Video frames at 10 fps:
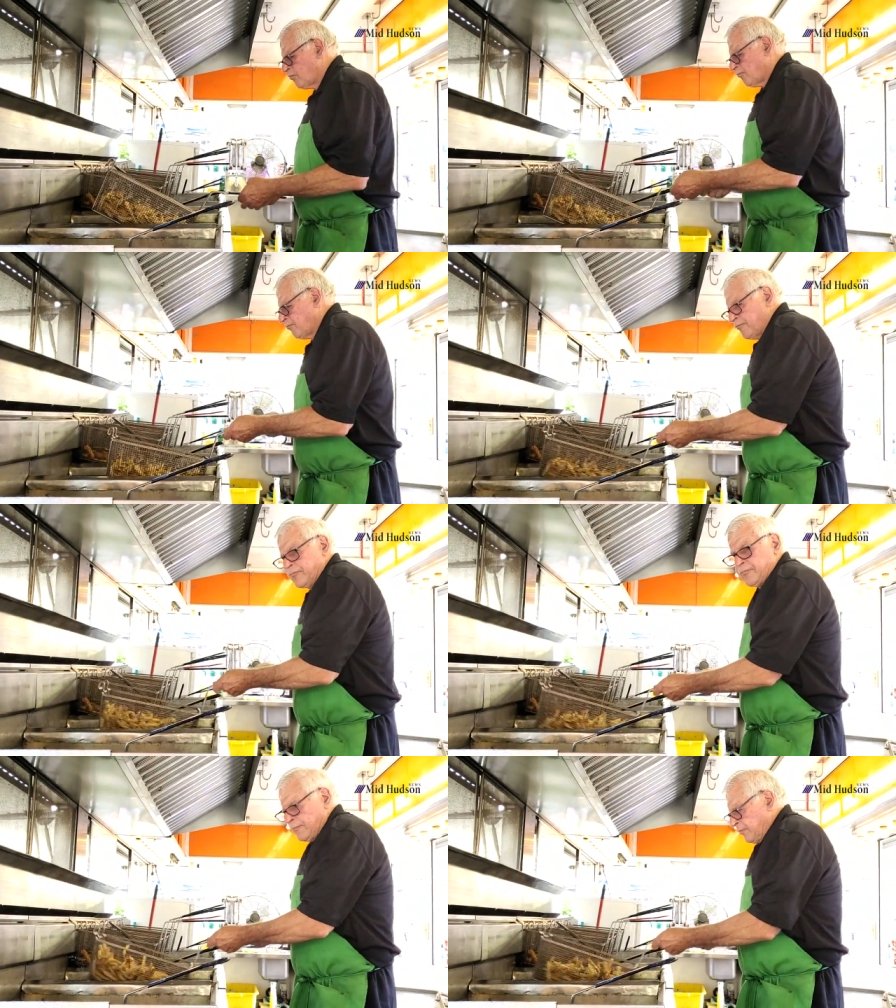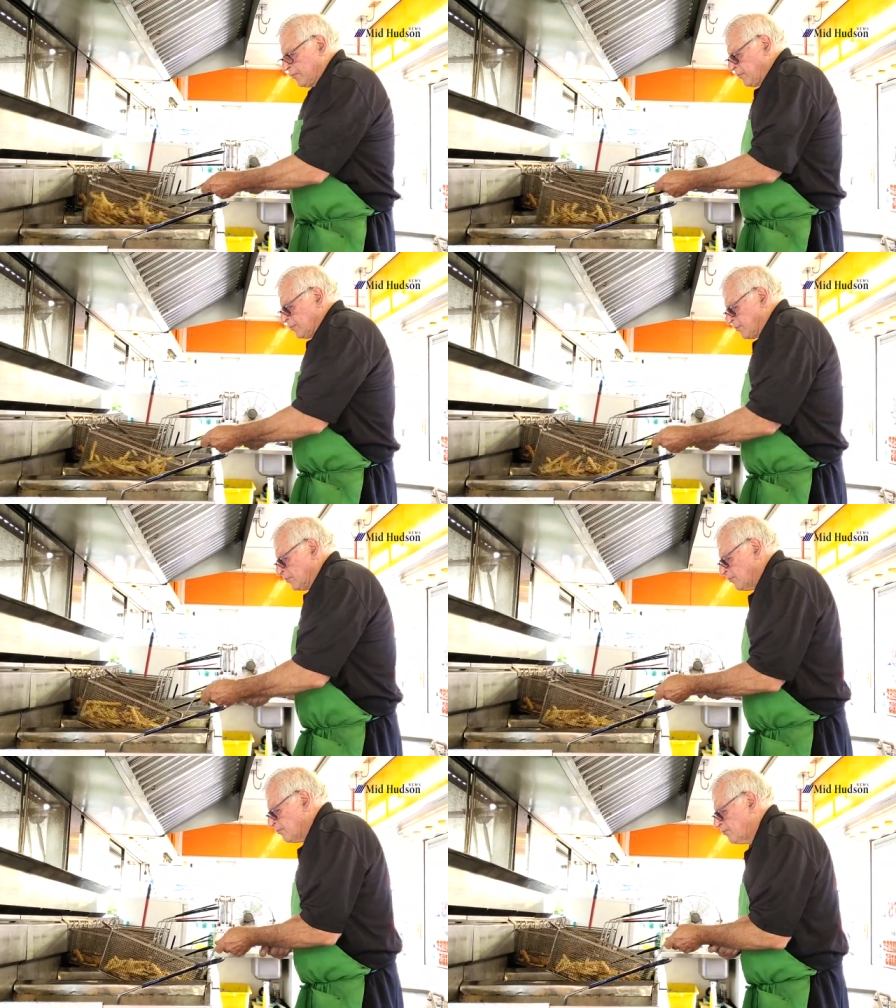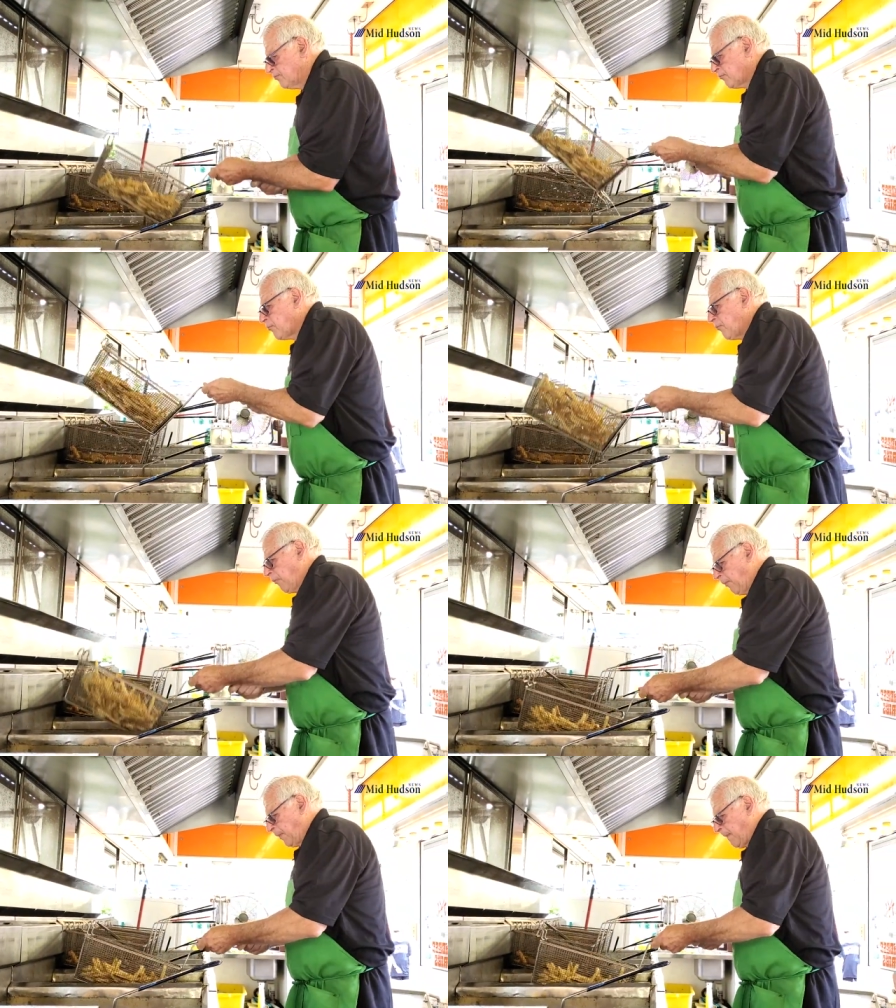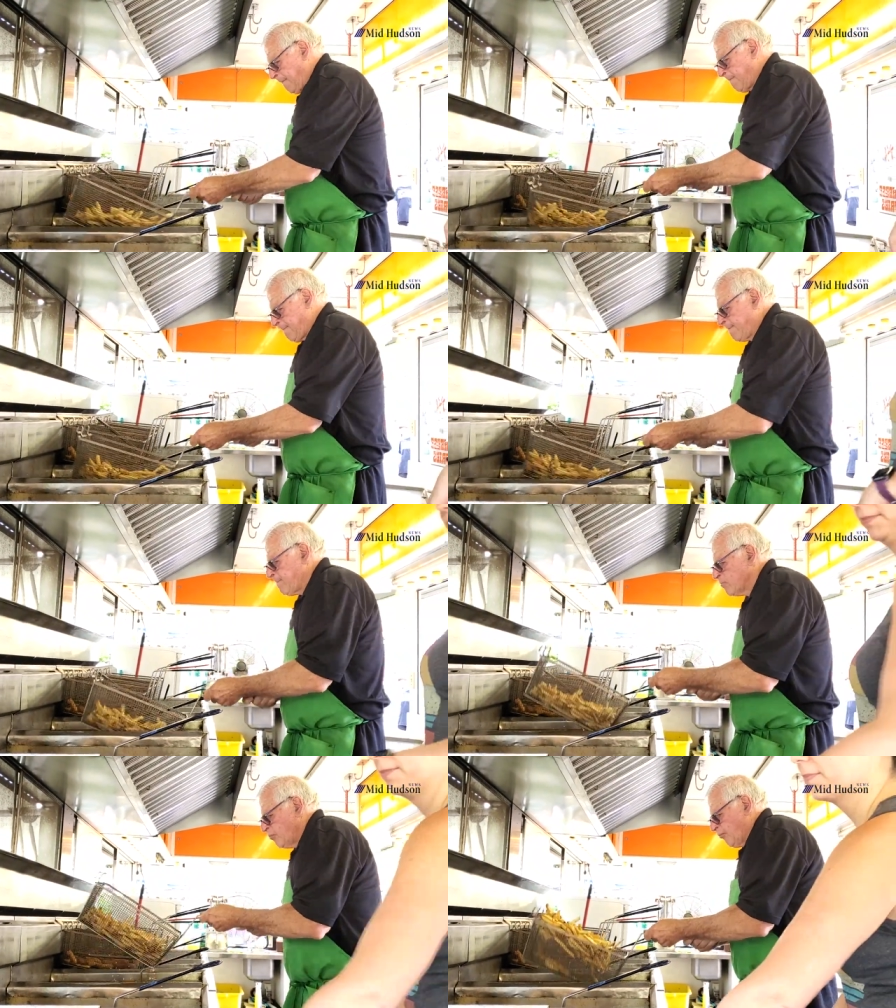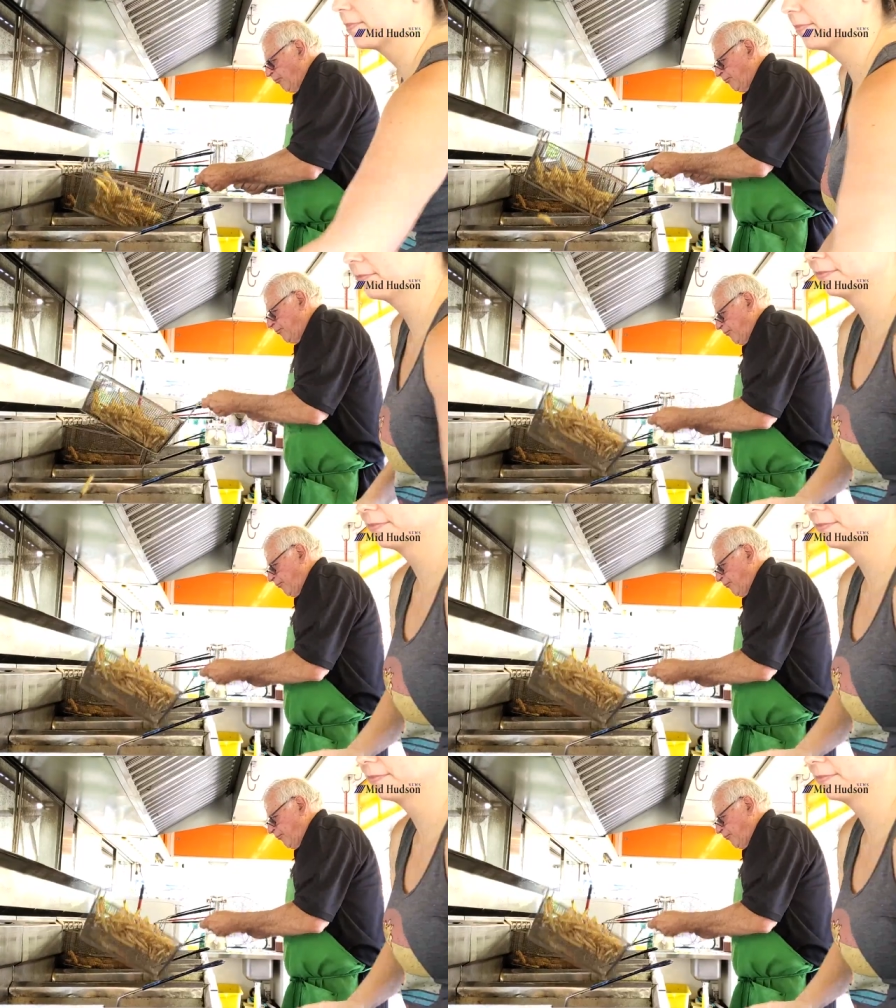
the owner of Frankie's French Fries, usually has lines outside of his